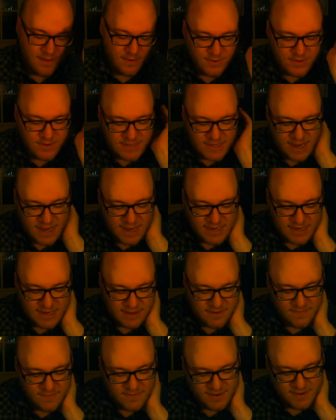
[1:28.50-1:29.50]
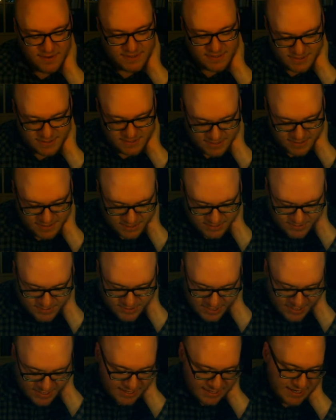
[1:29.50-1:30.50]
was the idea of this, is this was
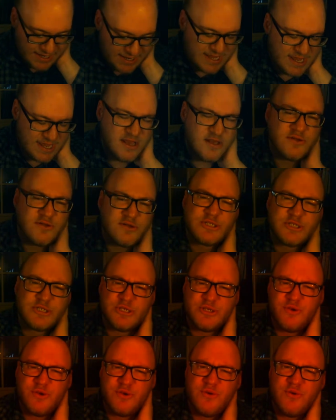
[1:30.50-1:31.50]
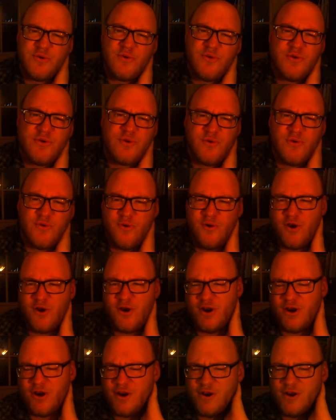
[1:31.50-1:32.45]
like an eagle suit or